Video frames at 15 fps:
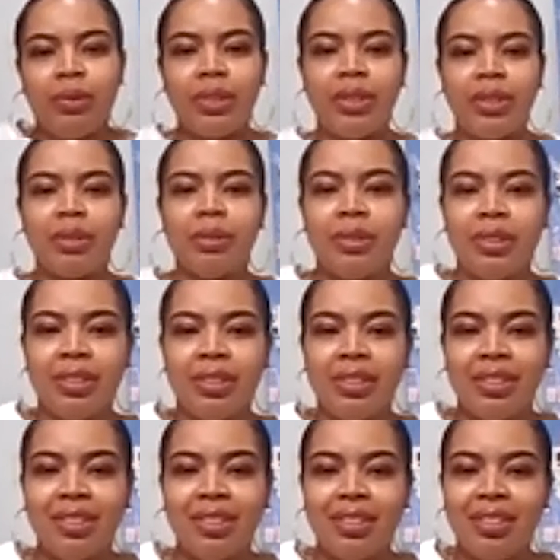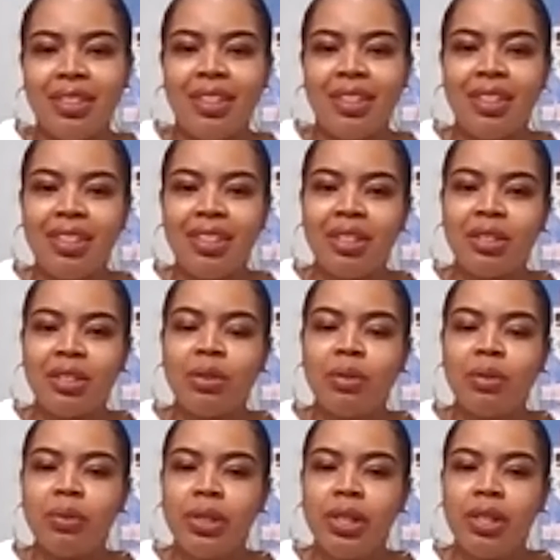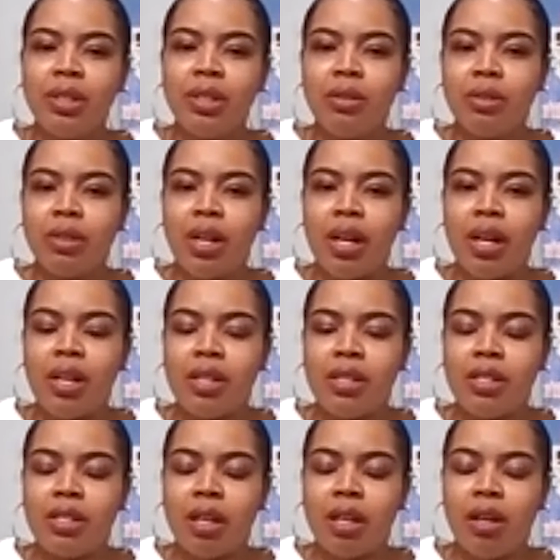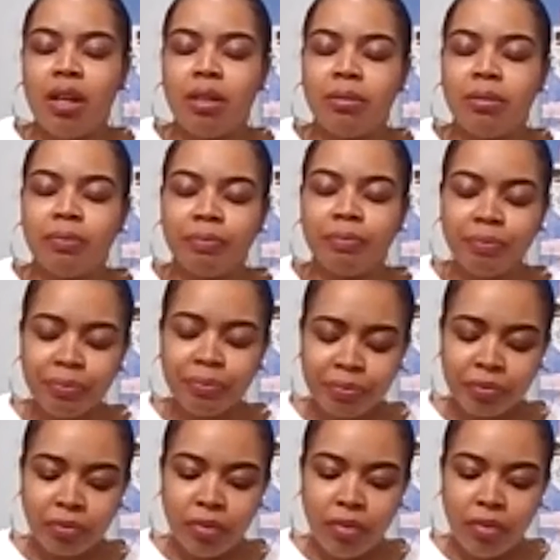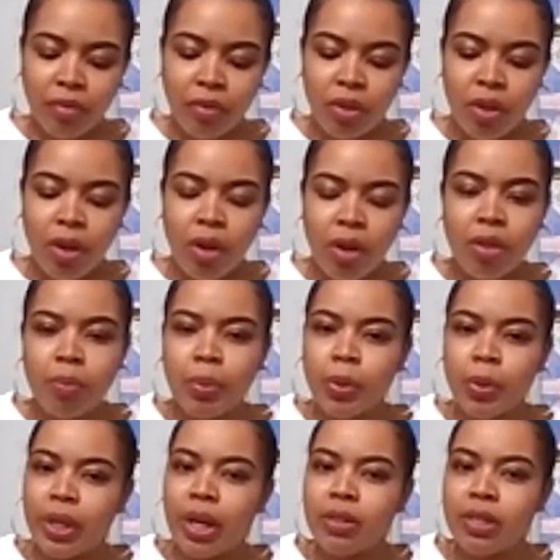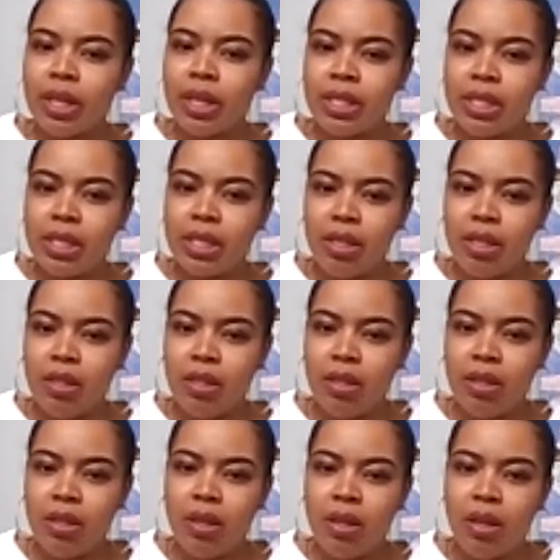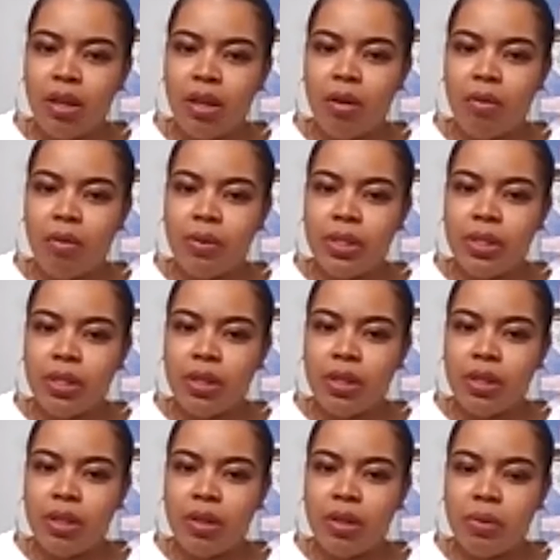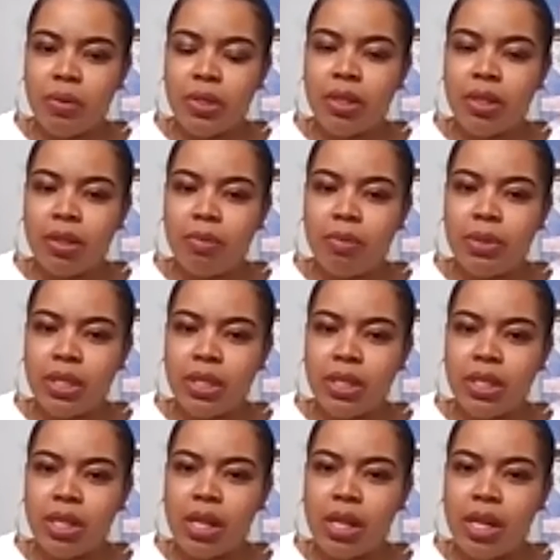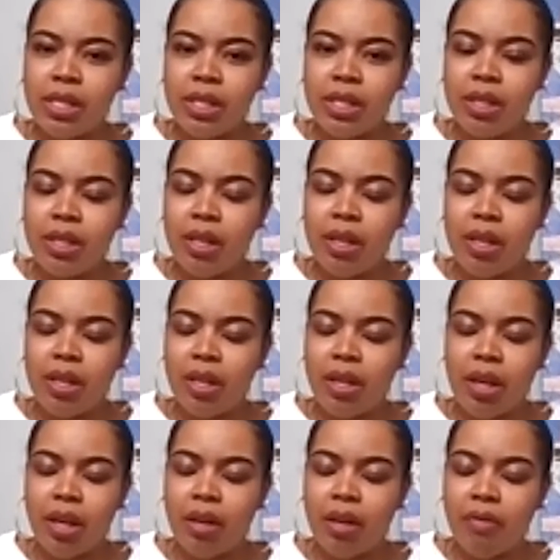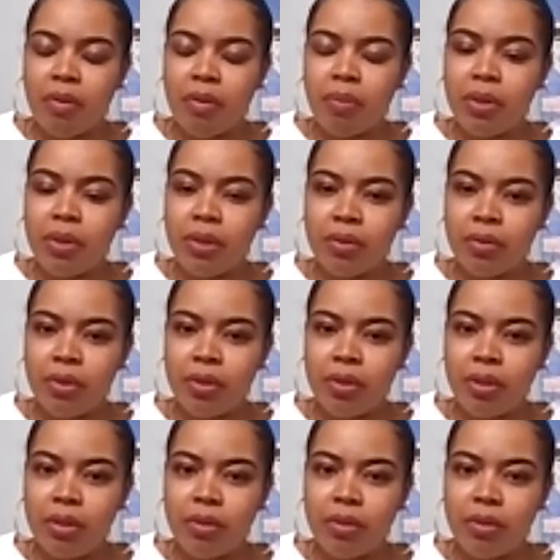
Resources. So we utilized the Porterhouse KC. We took their business class, and they have a plethora